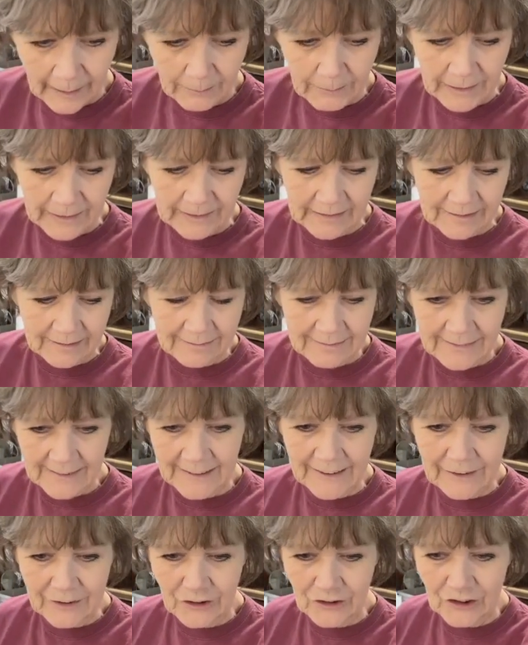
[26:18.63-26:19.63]
I mean,
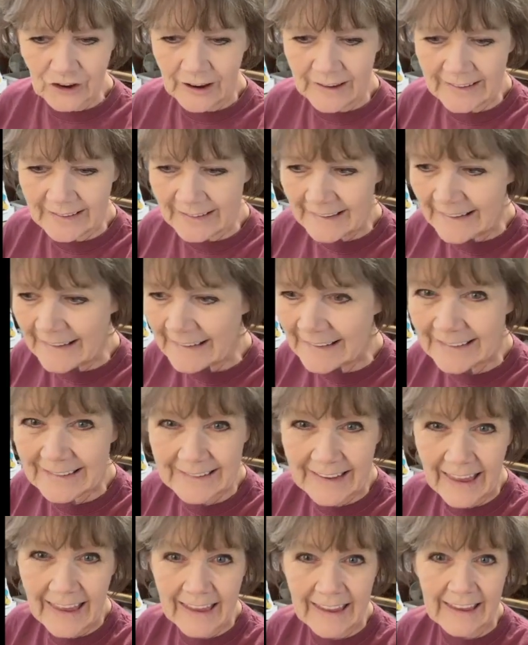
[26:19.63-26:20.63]
it's just
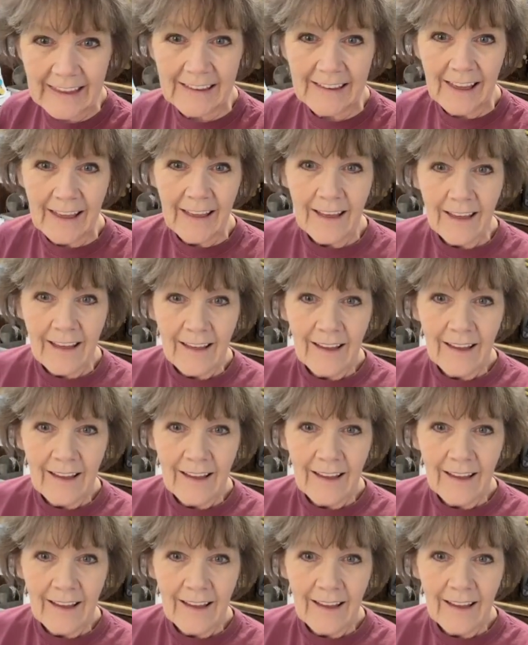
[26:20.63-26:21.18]
insane